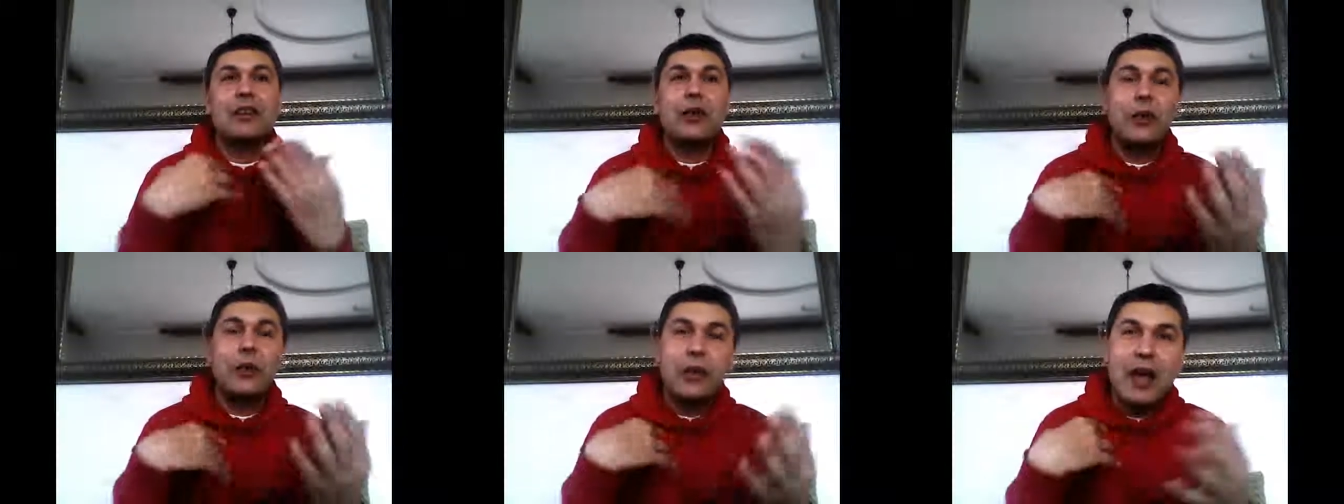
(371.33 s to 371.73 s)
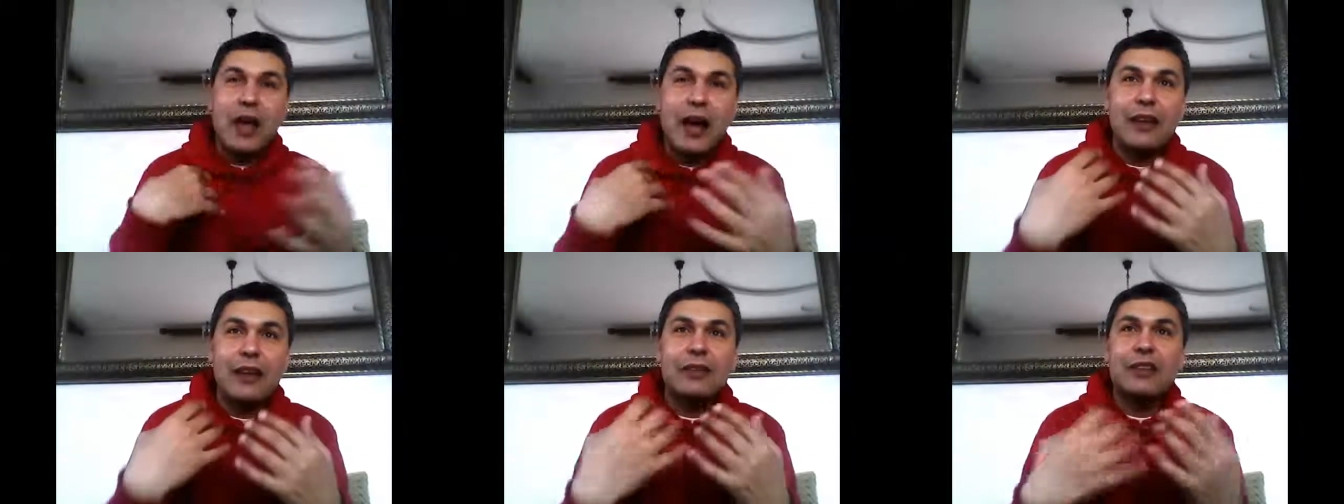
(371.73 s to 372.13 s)
We
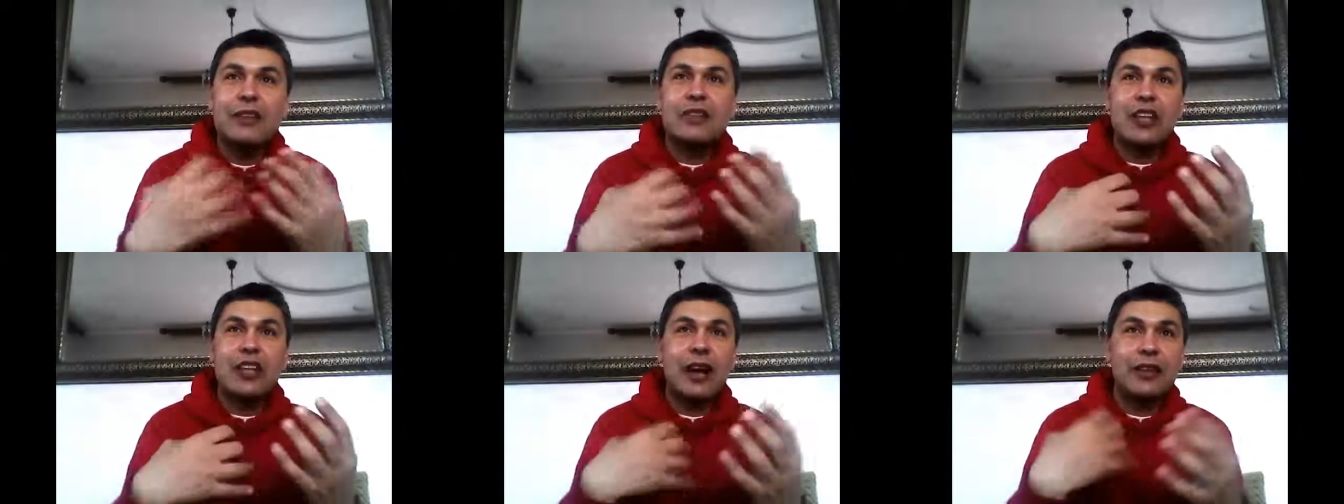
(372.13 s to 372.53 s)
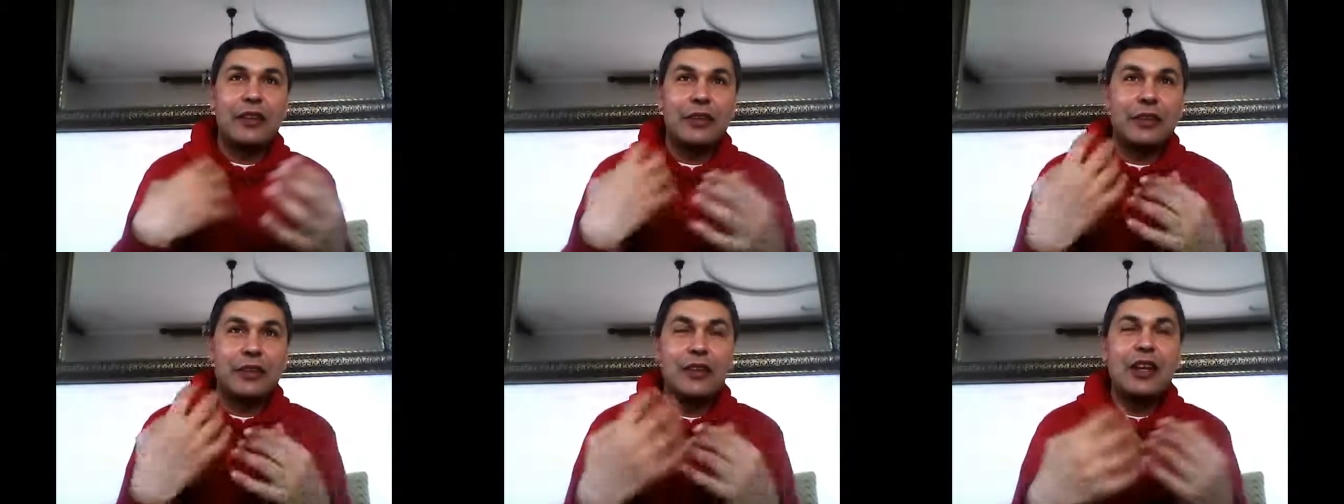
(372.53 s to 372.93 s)
ask each
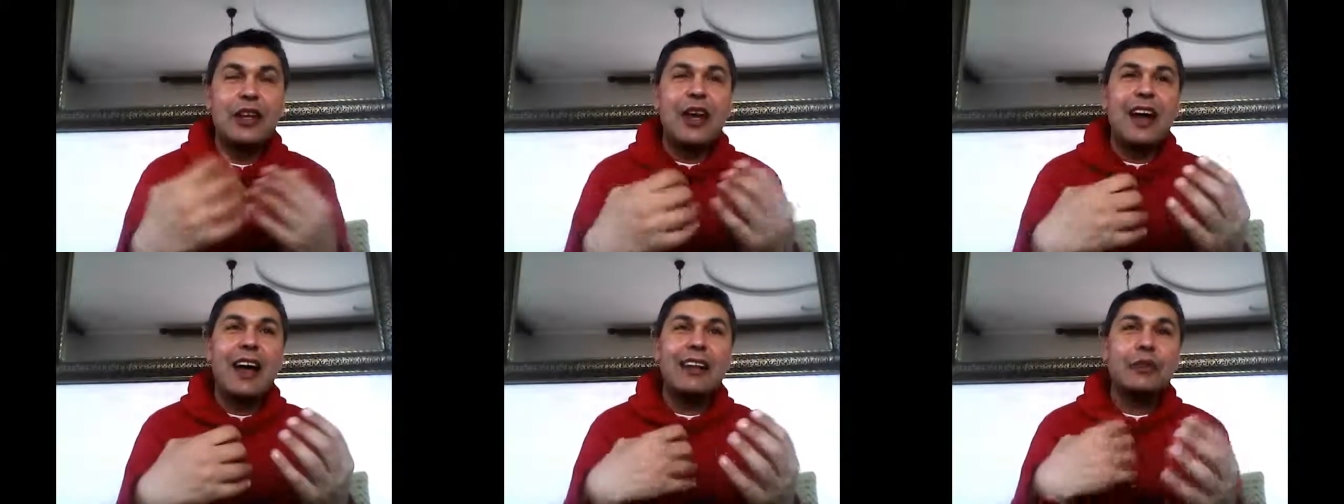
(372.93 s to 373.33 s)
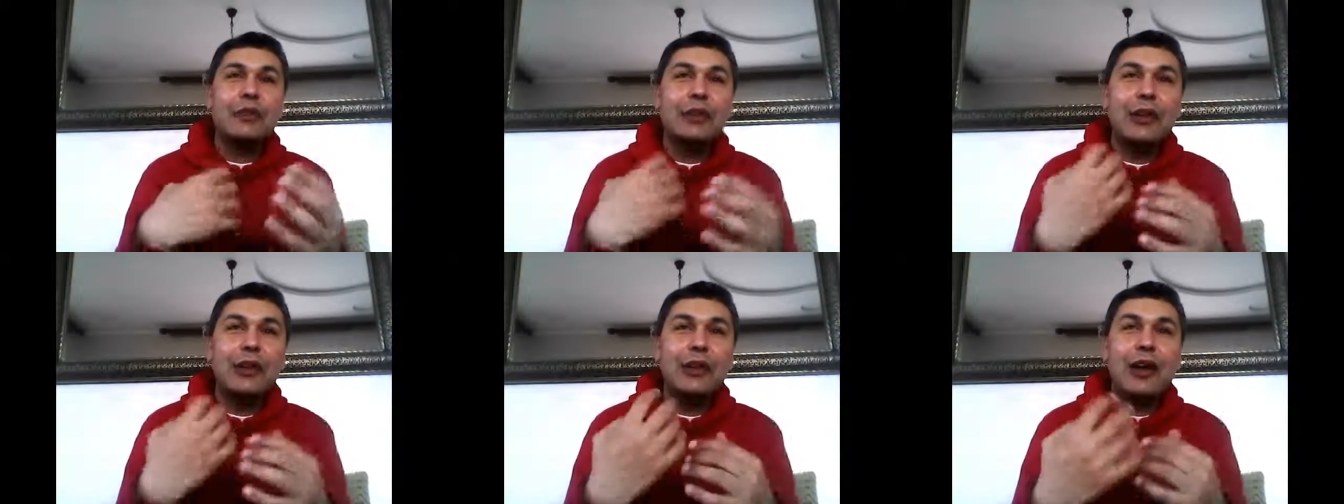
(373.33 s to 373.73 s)
other and we
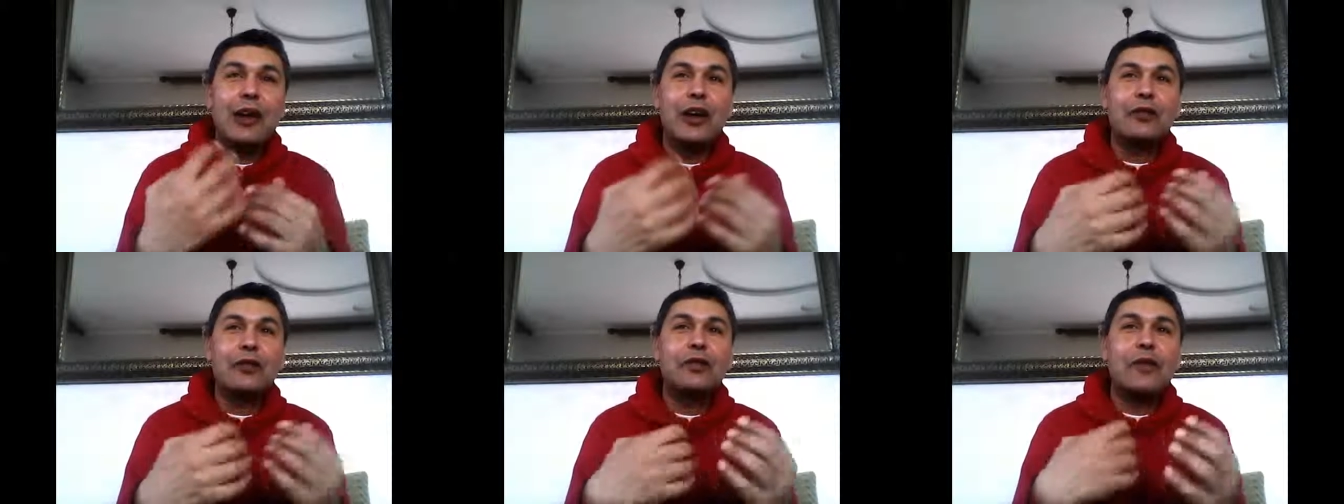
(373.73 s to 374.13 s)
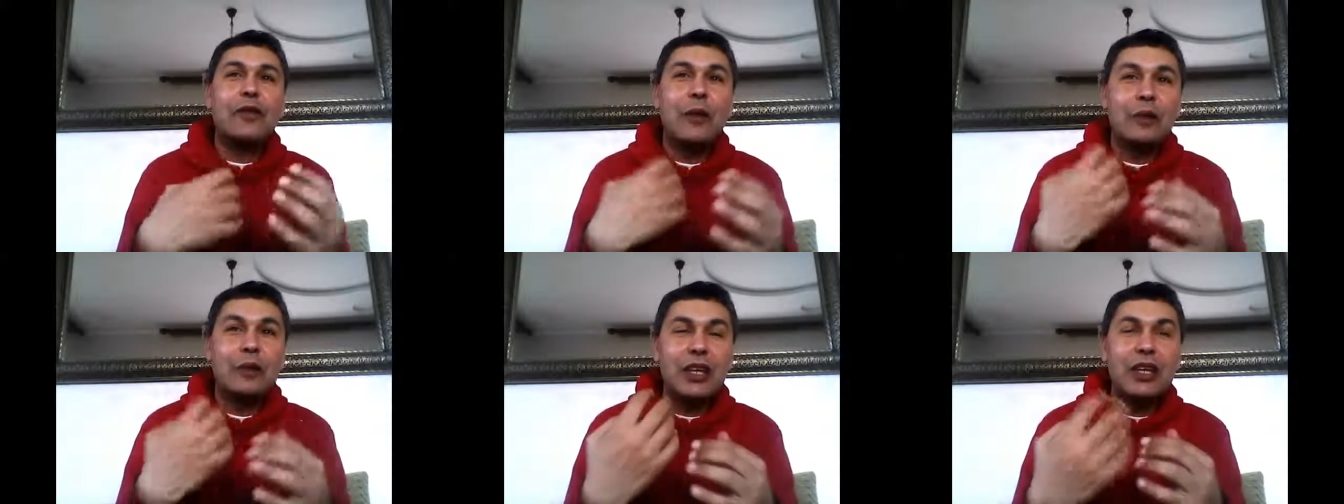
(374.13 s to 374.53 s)
learn
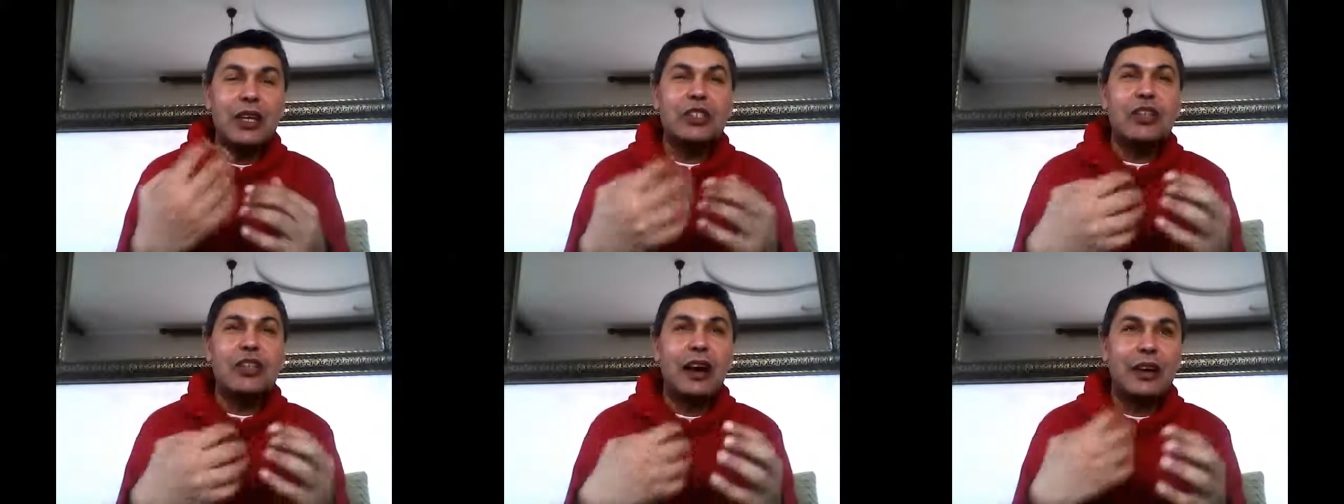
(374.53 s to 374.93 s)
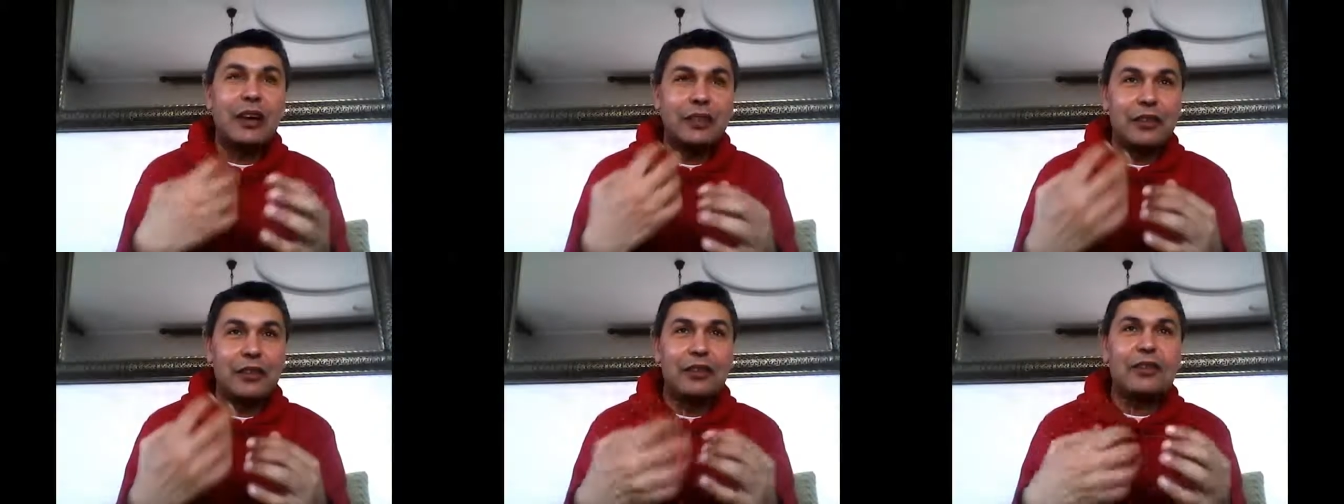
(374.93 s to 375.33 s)
from each
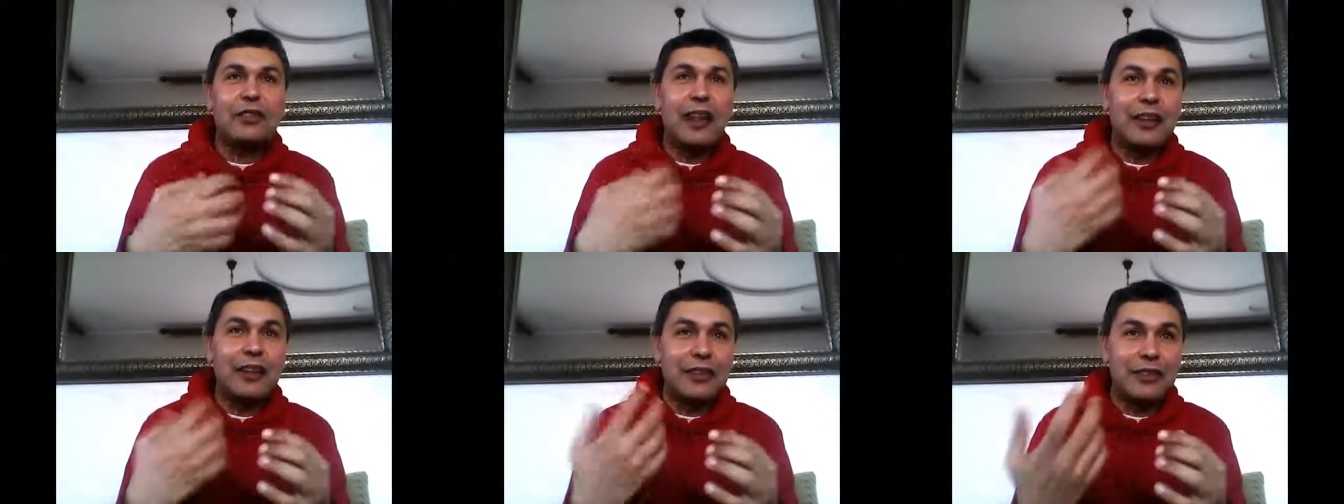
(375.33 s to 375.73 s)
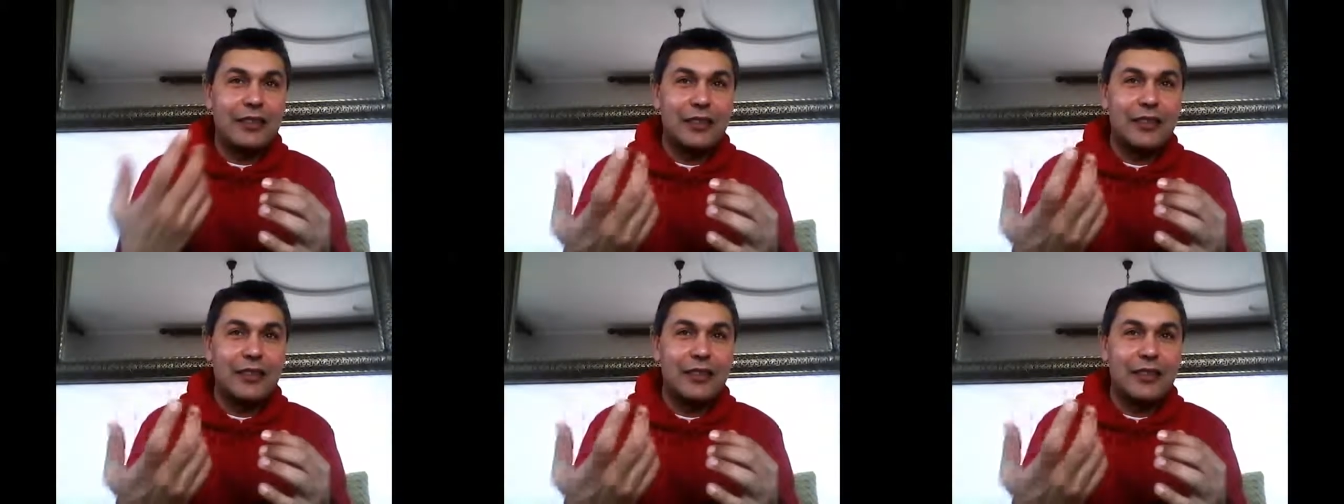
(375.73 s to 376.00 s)
other's answers.